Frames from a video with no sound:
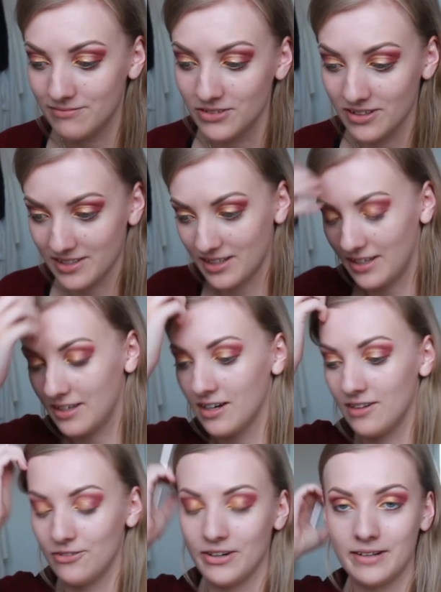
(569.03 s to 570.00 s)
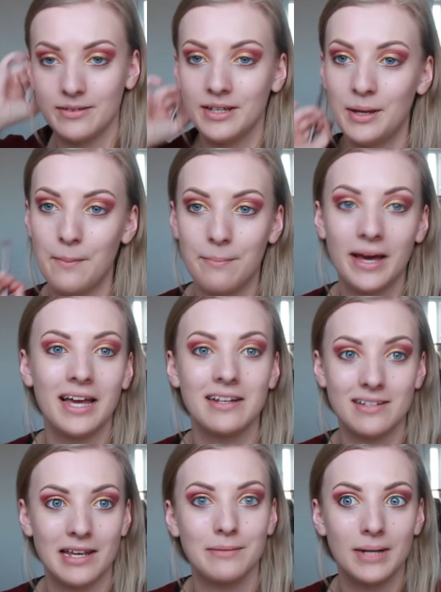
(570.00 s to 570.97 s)
not exactly covering,
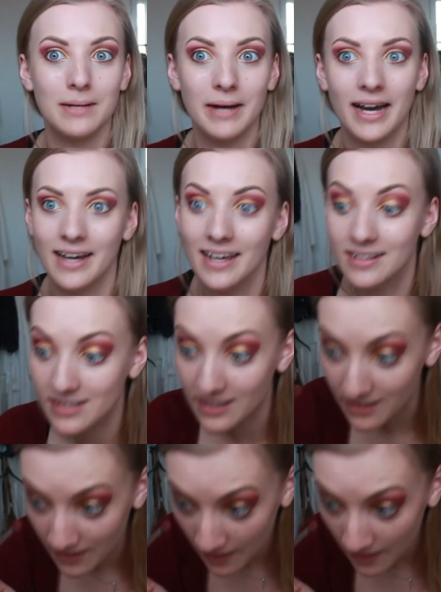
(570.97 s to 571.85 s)
painting my bags.